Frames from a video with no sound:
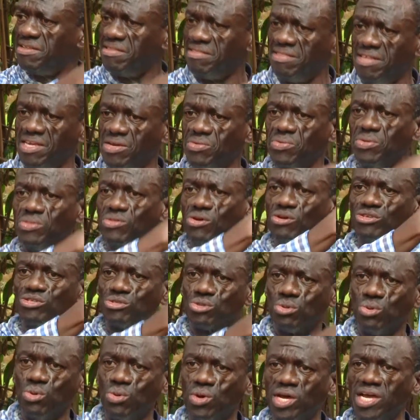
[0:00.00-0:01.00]
Those
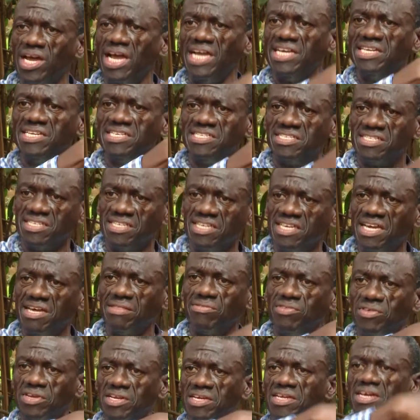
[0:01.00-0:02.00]
who were in senior
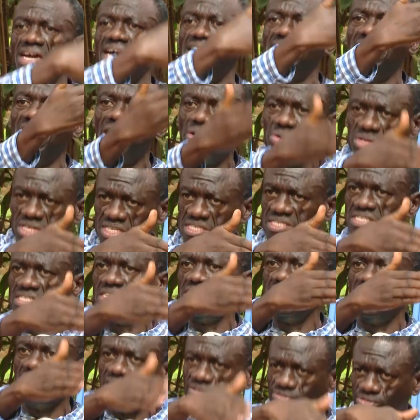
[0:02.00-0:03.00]
3 are now in
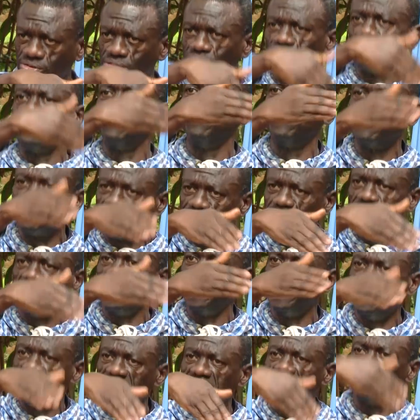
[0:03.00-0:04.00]
senior 4. Those who were
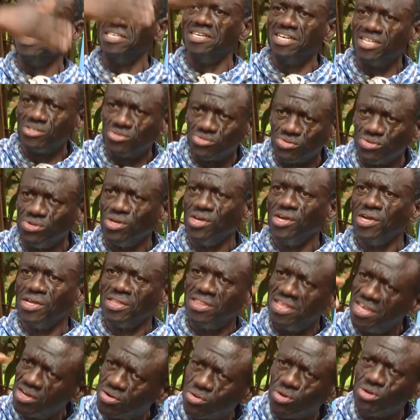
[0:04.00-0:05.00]
in senior 2,
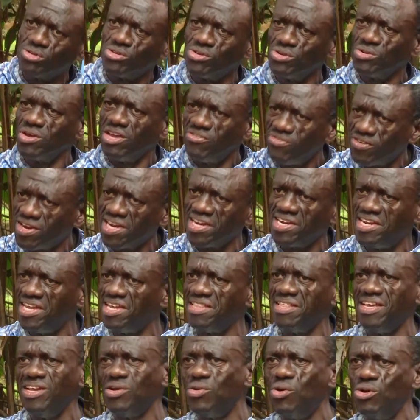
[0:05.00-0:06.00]
they continue every day.
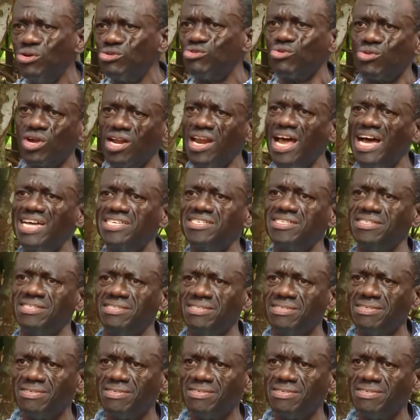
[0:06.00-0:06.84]
They go to class.